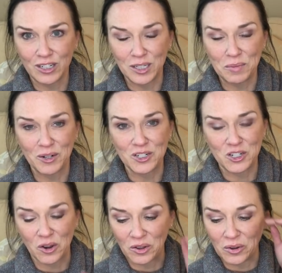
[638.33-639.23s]
clip here to
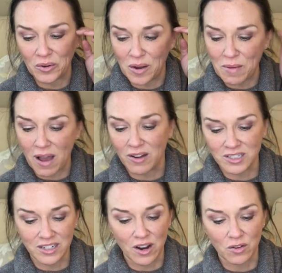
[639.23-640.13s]
show you
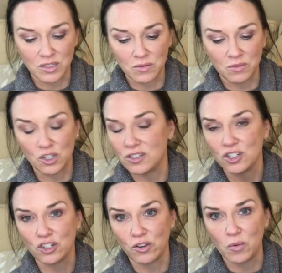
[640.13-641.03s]
about, you know, just to
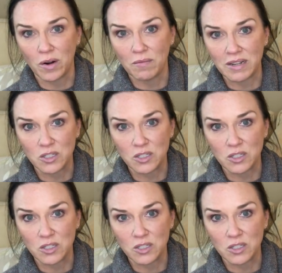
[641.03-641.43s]
show you one of my